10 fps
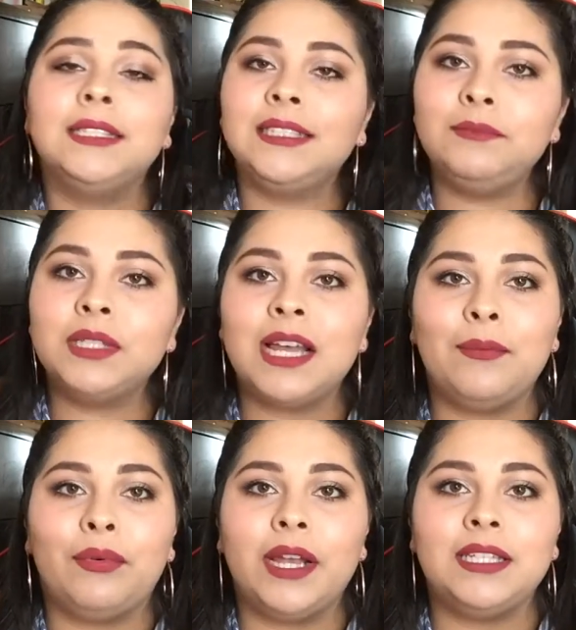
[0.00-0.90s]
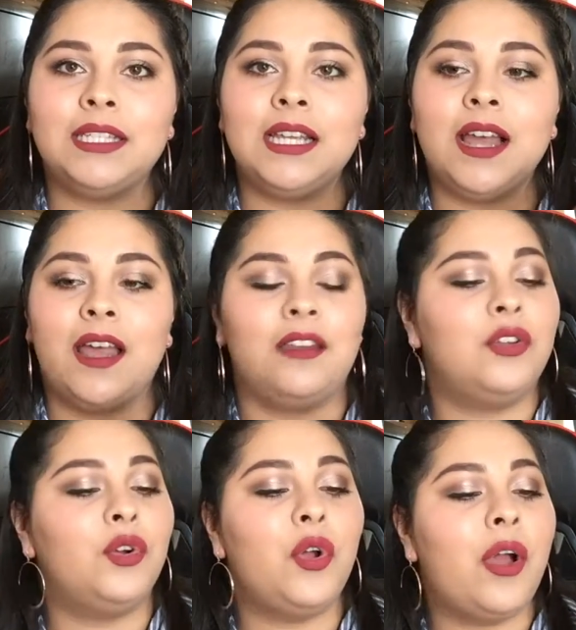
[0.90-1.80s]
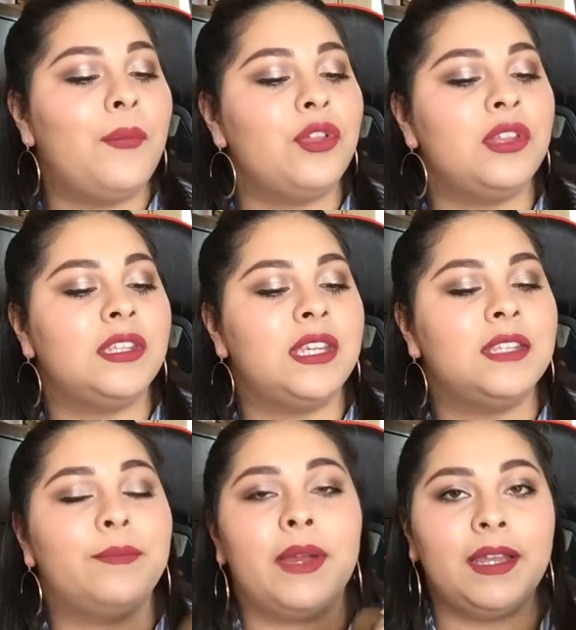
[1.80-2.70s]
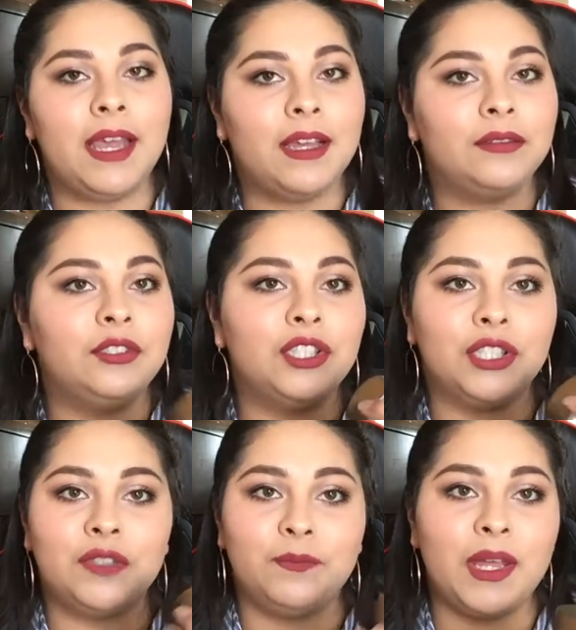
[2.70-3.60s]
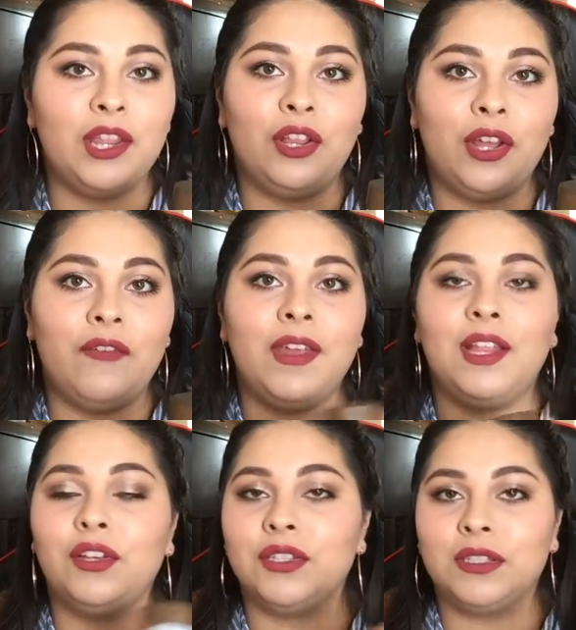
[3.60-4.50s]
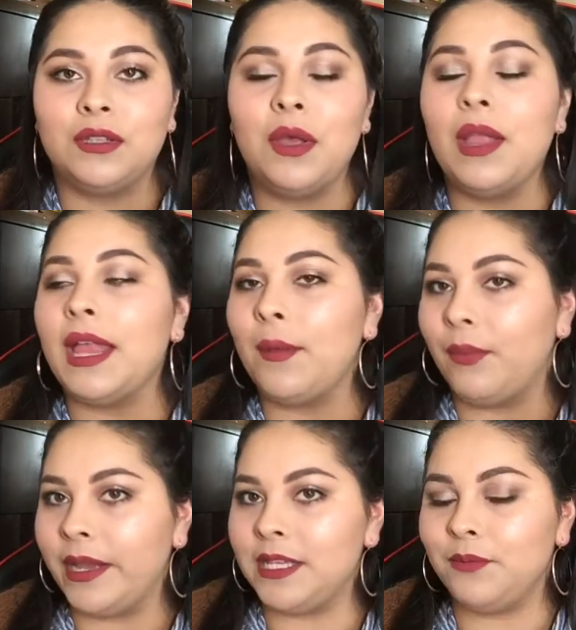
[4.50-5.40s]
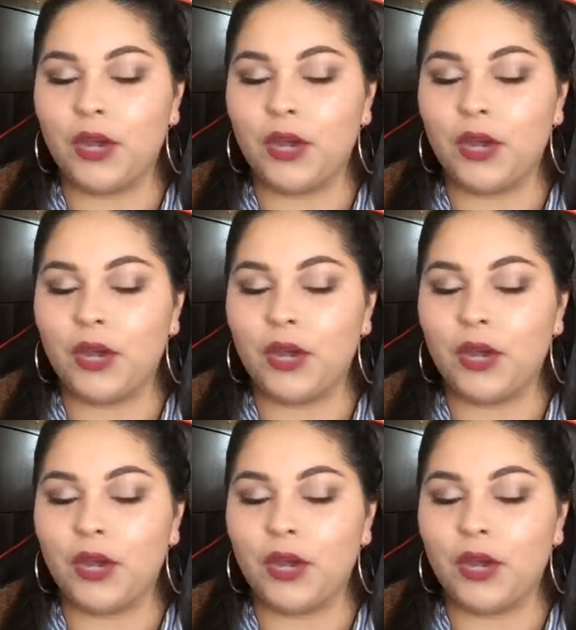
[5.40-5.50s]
Seems kind of pricey. I don't know how much this is, but yeah, just by the look of it, it looks like a pricey